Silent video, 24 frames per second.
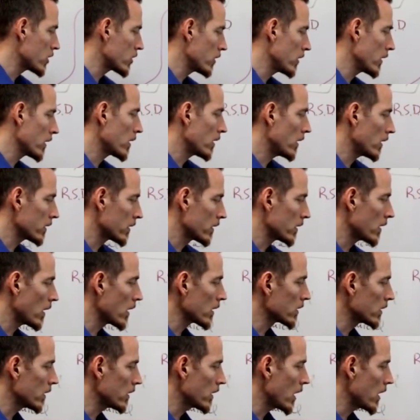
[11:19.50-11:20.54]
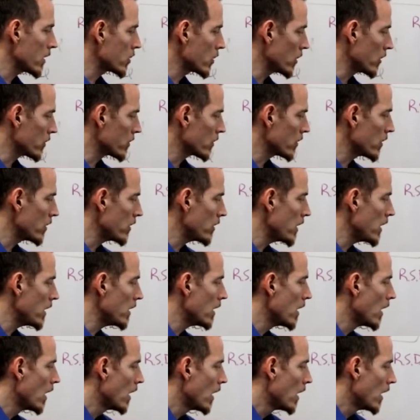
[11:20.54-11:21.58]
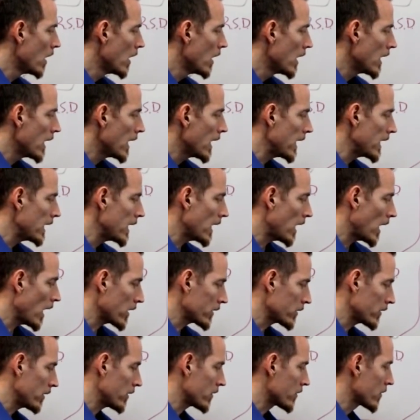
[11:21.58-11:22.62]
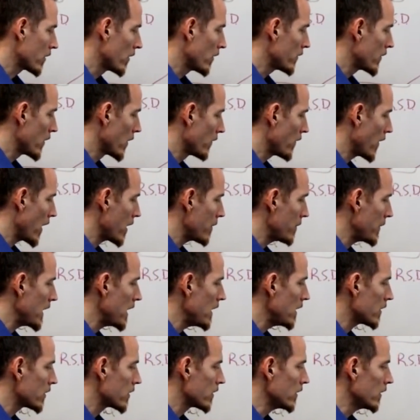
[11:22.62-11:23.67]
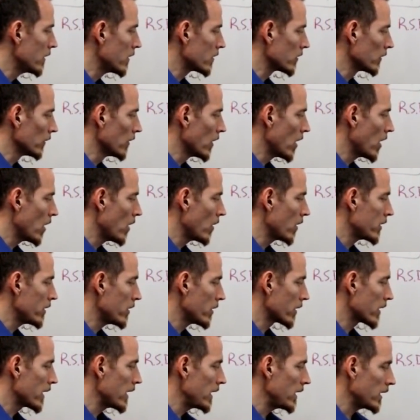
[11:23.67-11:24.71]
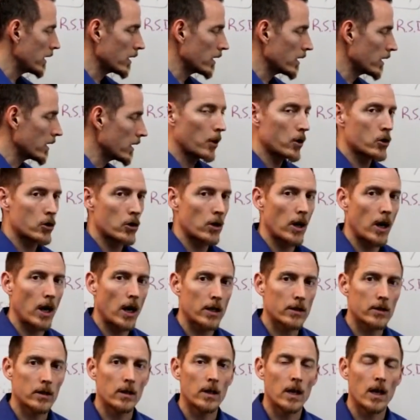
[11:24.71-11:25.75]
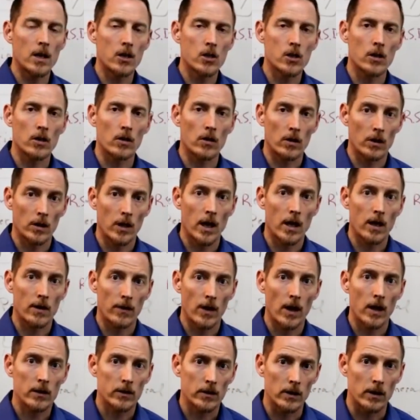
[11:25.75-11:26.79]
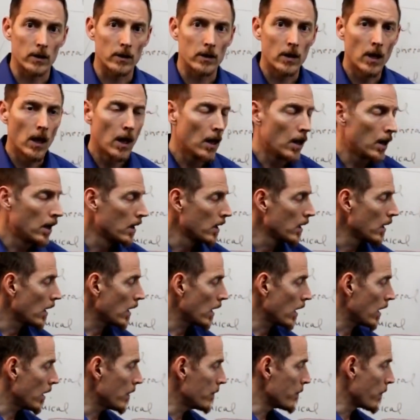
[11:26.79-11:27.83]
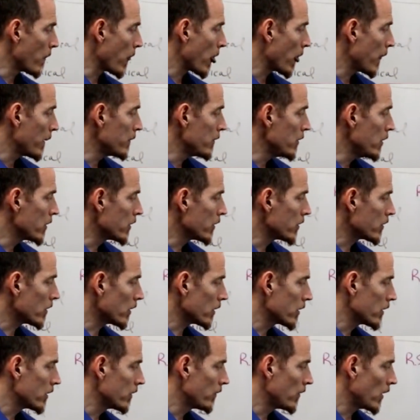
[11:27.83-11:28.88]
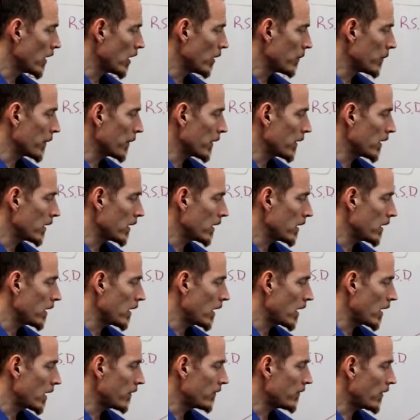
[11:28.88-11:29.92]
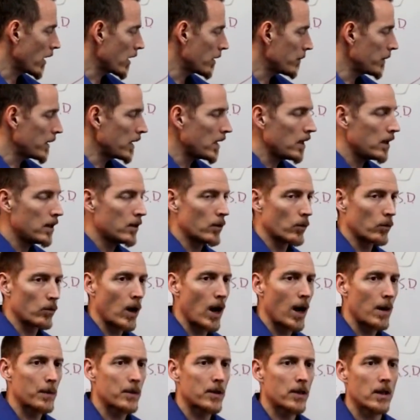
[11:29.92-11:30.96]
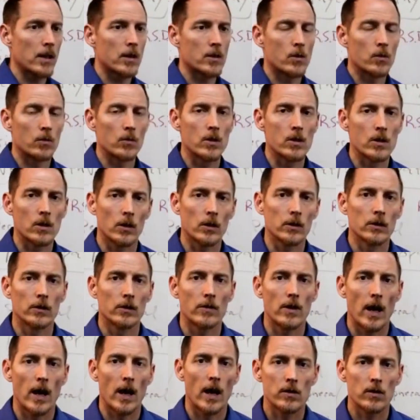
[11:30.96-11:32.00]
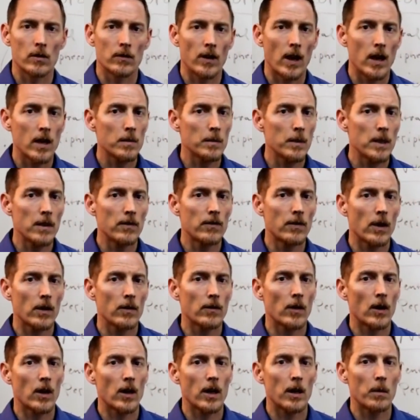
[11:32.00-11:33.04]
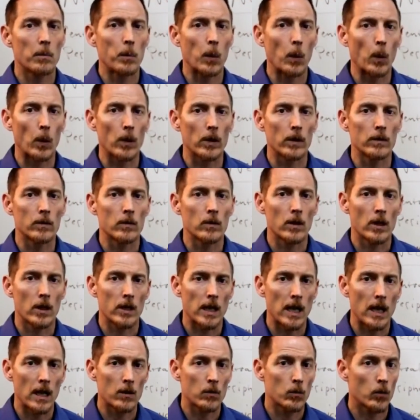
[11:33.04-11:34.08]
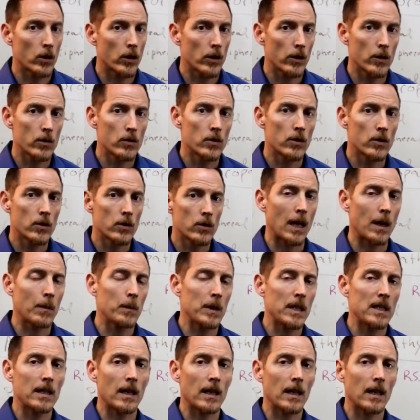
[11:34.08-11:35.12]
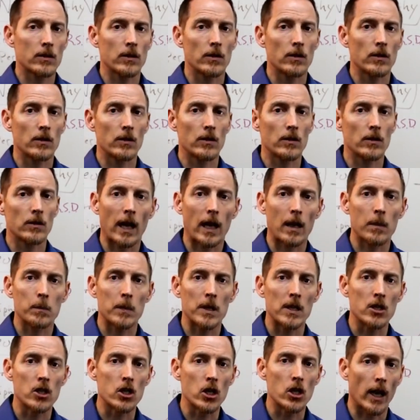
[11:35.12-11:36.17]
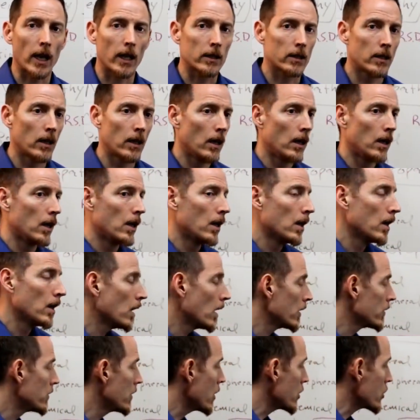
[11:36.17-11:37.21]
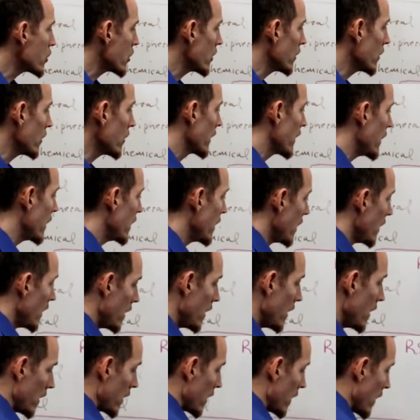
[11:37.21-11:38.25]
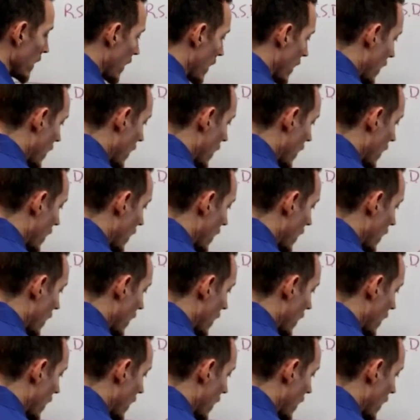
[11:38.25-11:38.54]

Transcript: that causes oxidation. So you need antioxidants. So if your vitamin E is is low and you're getting exposure to oxidation or a lot of oxidants, um, you can start to develop a, a, vitamin E neuropathy as a result of that. So, vitamin E, very, very important. Again, one of those that can be tested for, can be checked. Additionally, uh,